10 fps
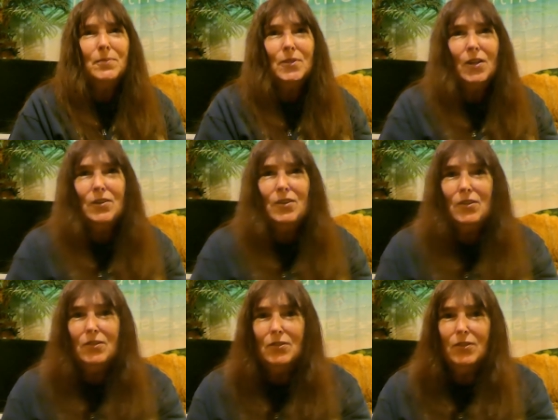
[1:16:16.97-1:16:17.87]
talk to
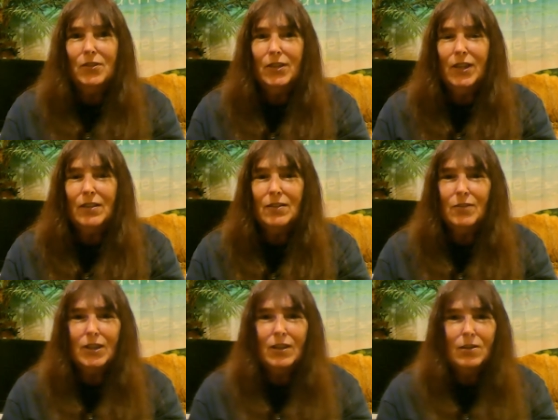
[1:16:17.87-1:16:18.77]
you on the next
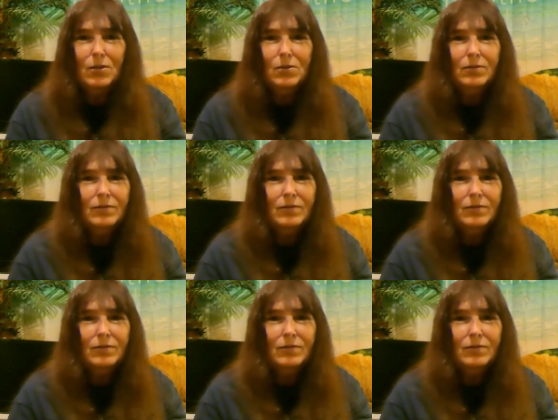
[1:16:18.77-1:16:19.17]
video.